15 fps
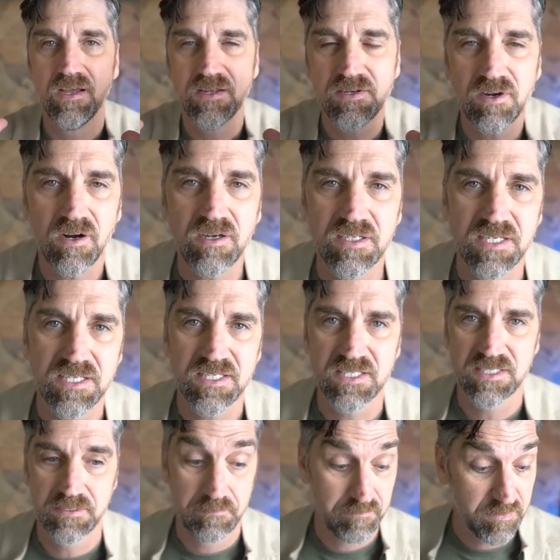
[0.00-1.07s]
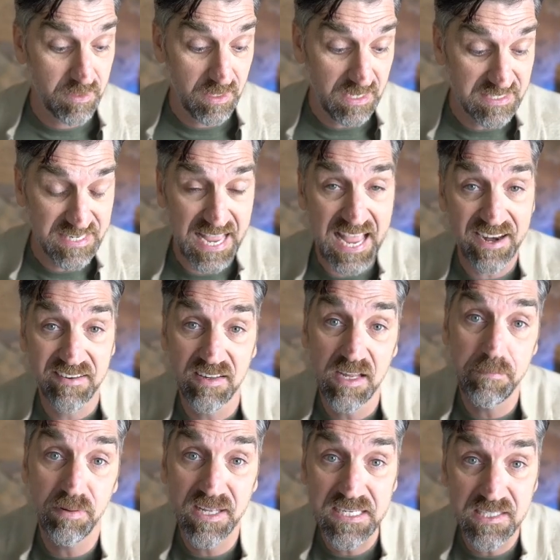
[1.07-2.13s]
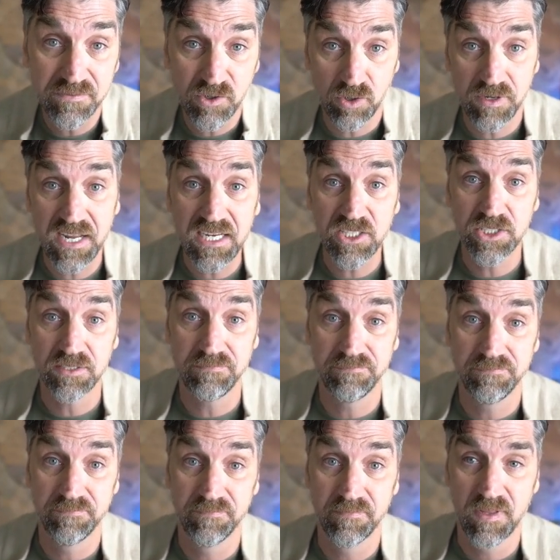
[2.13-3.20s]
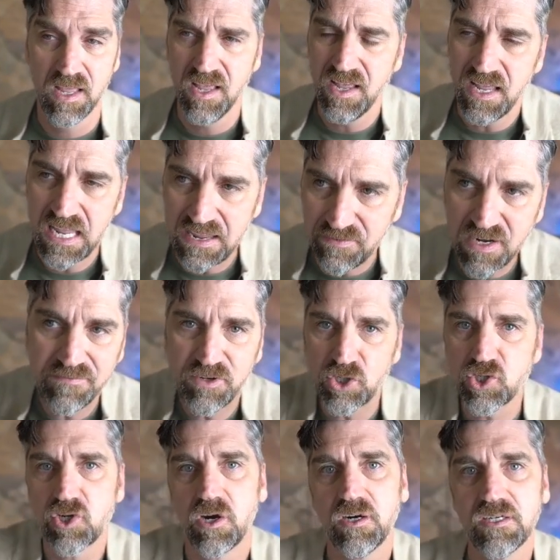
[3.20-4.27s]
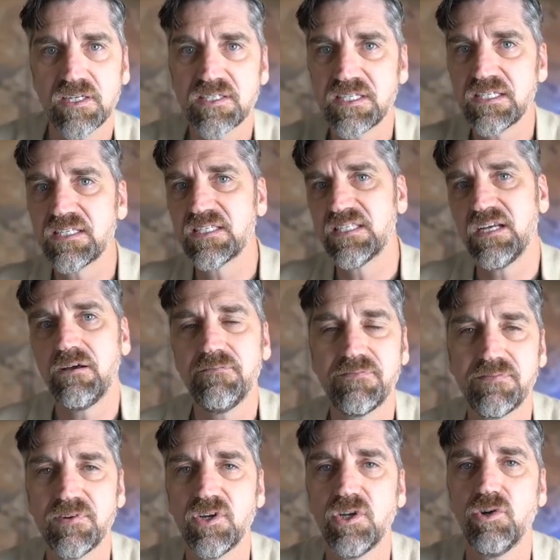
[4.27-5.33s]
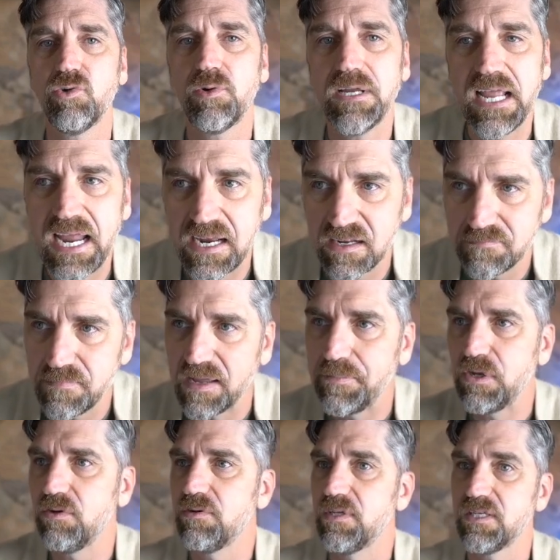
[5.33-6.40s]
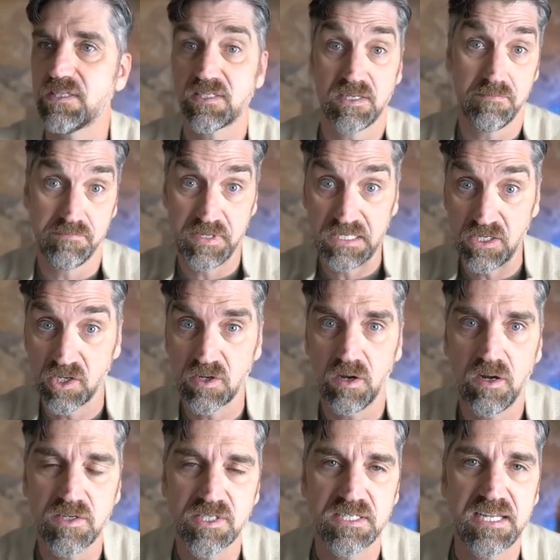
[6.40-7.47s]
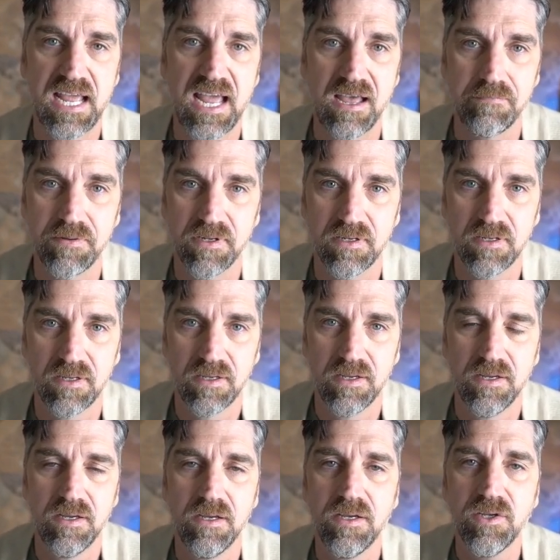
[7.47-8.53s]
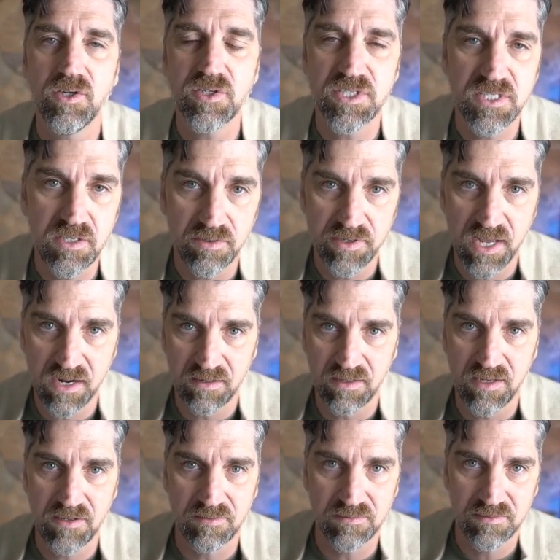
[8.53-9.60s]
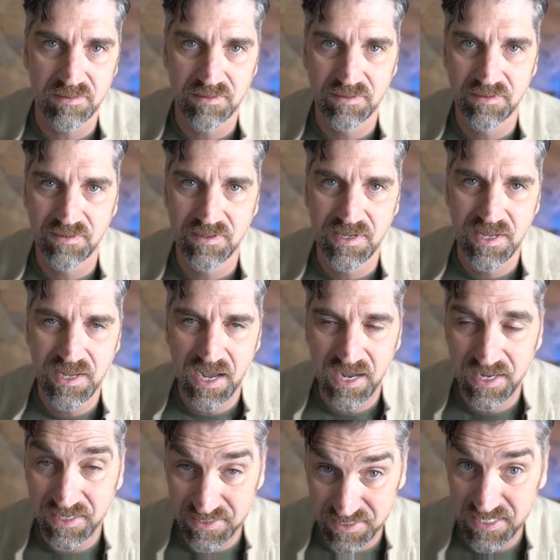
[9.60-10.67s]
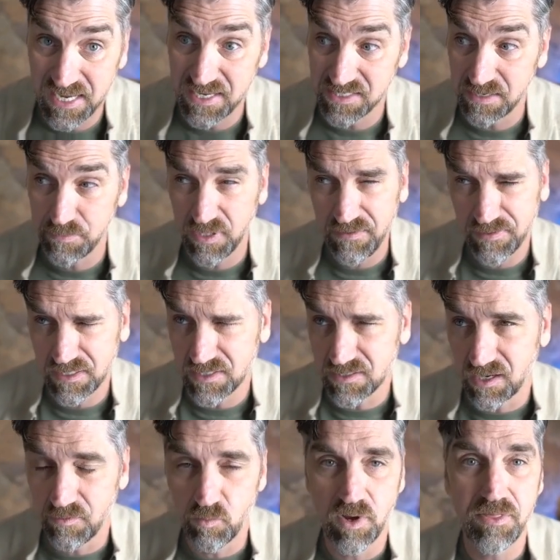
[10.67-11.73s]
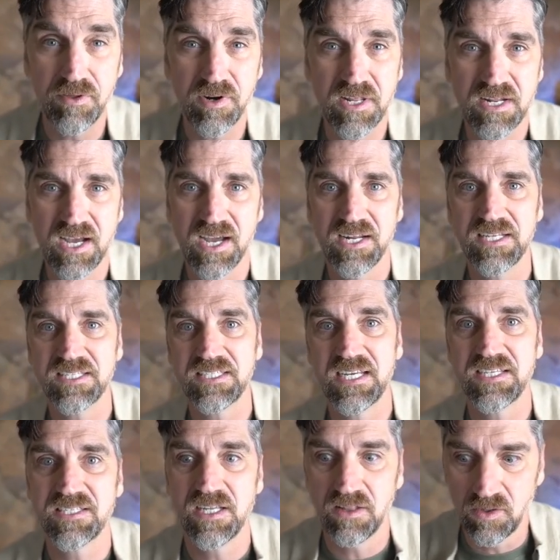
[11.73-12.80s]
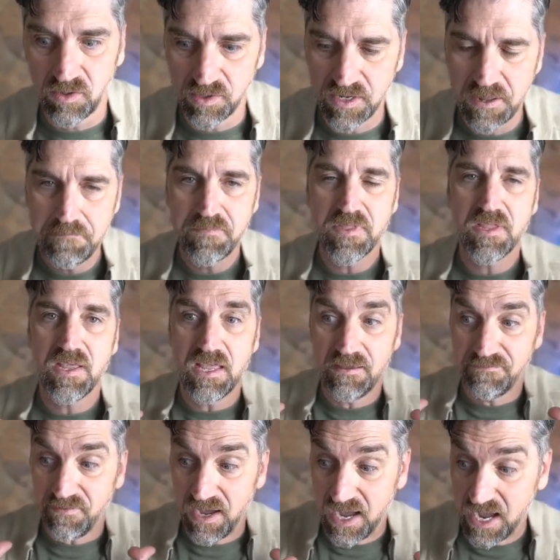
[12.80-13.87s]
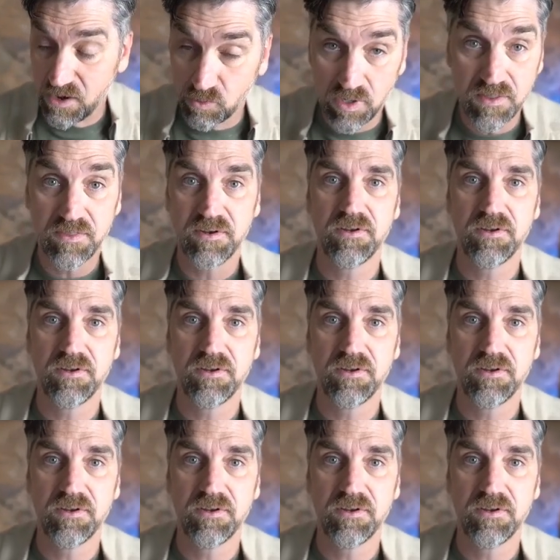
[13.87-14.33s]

darkness is actually a place of creation. Even if your darkness is self-created, maybe you did something to cause it to happen, you're still not alone. It says, I believe in Psalm 139, it says that, Lord, if I were in the